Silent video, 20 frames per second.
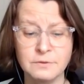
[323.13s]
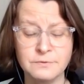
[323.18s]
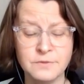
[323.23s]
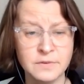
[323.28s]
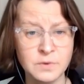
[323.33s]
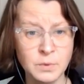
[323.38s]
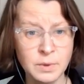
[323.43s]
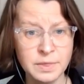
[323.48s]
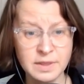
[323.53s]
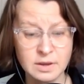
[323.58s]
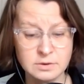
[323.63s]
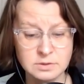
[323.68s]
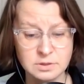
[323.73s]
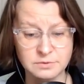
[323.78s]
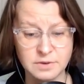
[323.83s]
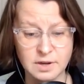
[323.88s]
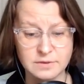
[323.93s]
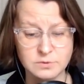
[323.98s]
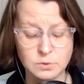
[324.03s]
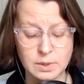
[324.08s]

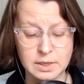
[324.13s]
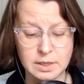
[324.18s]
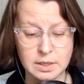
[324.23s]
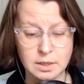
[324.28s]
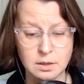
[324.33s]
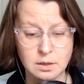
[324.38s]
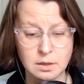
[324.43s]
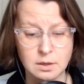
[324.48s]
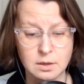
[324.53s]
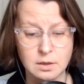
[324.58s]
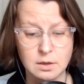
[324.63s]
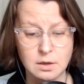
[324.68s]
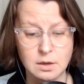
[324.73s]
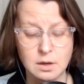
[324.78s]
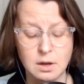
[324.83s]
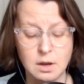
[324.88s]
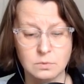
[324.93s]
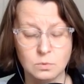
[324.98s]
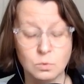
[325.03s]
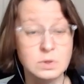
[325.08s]
$51,520
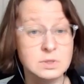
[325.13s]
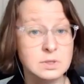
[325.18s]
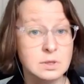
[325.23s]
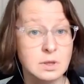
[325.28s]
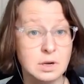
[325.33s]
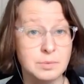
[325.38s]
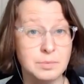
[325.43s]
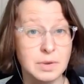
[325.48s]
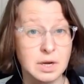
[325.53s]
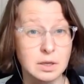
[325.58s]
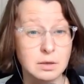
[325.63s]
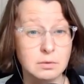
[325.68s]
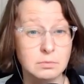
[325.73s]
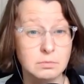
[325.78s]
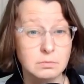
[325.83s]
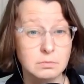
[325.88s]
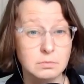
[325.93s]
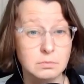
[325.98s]
was a lot of money